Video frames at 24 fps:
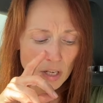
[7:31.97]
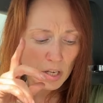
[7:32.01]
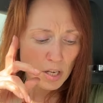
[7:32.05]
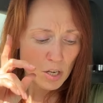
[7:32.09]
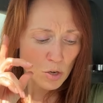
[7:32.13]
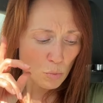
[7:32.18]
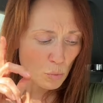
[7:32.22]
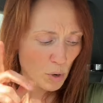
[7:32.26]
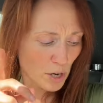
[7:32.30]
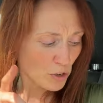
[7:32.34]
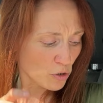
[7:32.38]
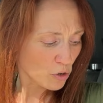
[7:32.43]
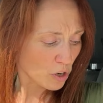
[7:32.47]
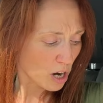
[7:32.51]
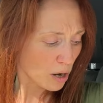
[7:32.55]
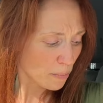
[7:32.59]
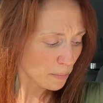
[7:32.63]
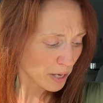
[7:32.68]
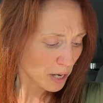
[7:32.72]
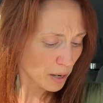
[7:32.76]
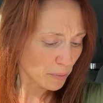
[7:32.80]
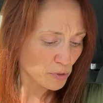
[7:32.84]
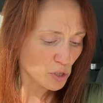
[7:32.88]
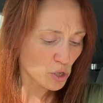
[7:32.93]
When you're
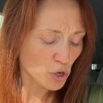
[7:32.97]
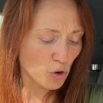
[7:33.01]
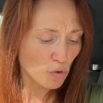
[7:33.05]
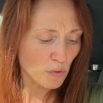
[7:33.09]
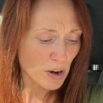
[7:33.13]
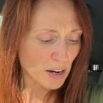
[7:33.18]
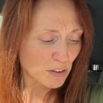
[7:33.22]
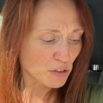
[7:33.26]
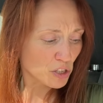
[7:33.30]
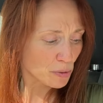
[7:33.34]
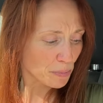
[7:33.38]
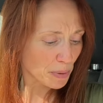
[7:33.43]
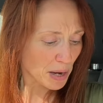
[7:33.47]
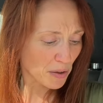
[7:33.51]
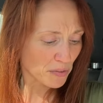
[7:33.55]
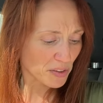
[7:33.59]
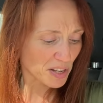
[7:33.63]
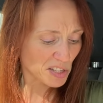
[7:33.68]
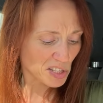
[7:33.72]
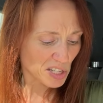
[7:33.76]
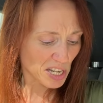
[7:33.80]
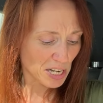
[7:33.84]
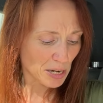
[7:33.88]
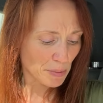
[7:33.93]
coming up to a roundabout,
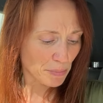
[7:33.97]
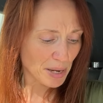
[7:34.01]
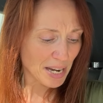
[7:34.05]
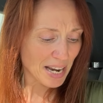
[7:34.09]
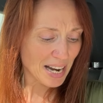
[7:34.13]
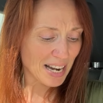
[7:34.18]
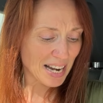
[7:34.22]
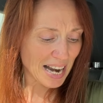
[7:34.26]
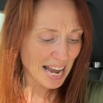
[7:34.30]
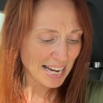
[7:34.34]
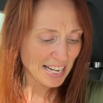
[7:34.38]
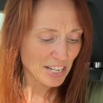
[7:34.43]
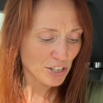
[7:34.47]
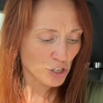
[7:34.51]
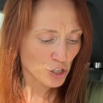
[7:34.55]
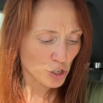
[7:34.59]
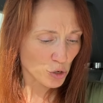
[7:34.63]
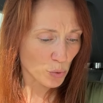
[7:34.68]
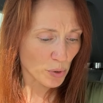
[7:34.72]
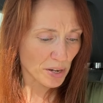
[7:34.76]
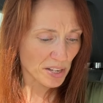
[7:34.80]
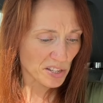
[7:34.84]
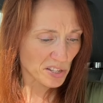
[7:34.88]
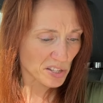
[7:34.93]
there's going to be a lane
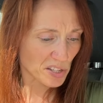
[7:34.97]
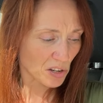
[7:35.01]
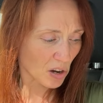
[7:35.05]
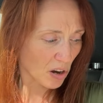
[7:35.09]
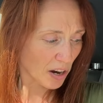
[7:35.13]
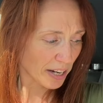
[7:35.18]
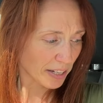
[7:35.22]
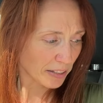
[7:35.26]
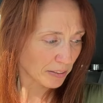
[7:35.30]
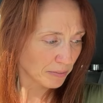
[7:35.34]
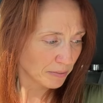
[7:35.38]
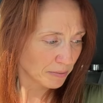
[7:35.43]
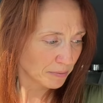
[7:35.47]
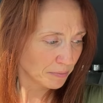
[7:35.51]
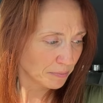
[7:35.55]
choice sign